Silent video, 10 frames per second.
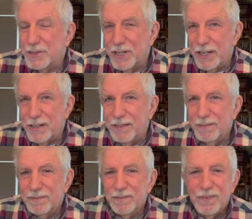did,
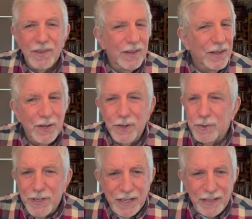you
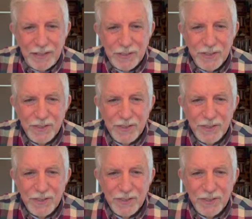didn't.